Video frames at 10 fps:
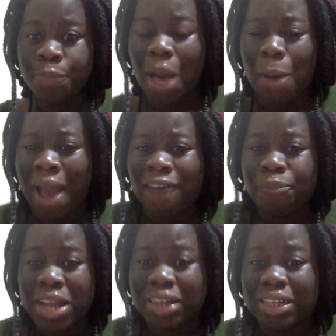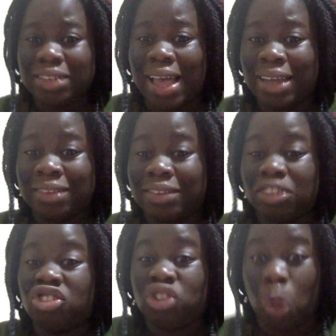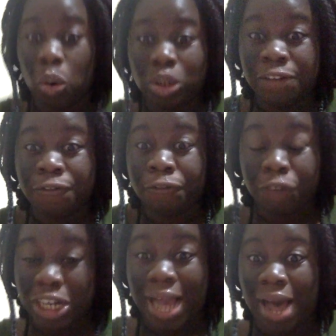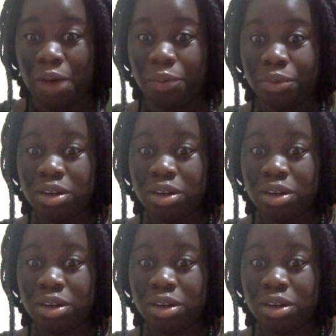I would have panic attacks and just totally freak out